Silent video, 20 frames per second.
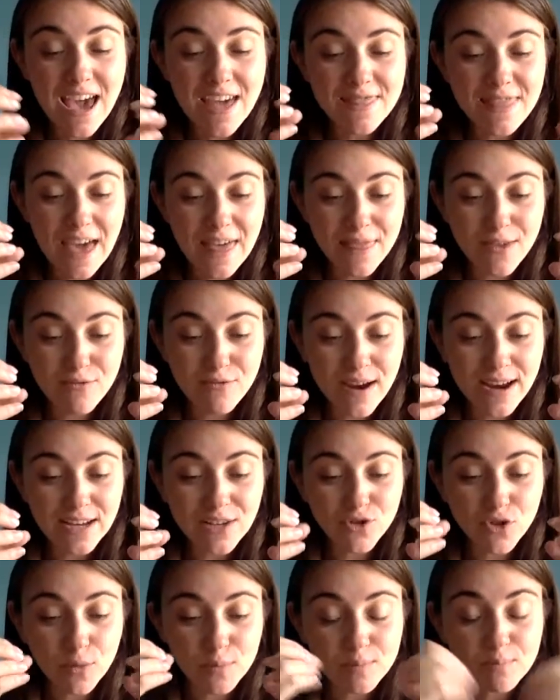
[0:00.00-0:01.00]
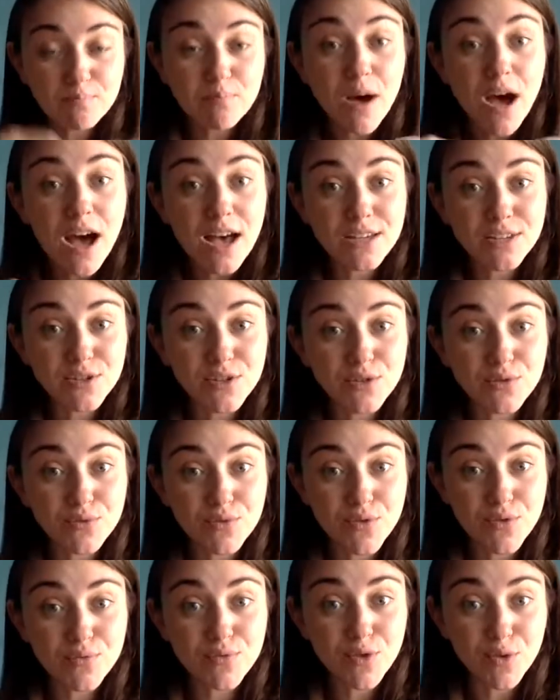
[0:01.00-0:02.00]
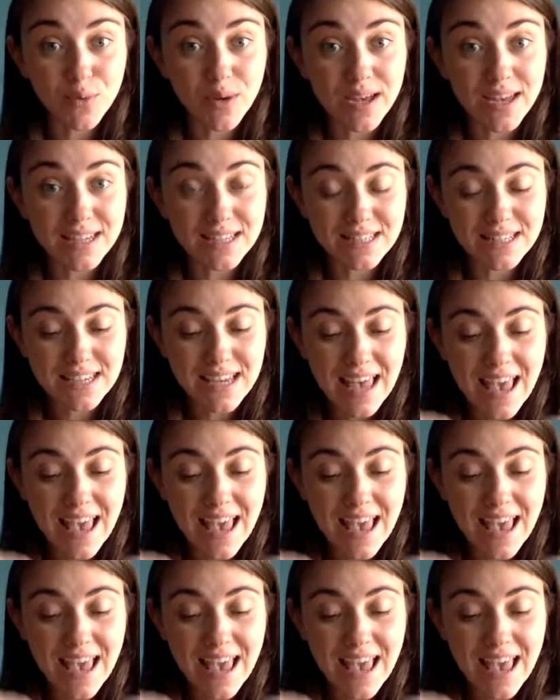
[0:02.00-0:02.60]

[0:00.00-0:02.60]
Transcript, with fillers: that the raindrops burst through it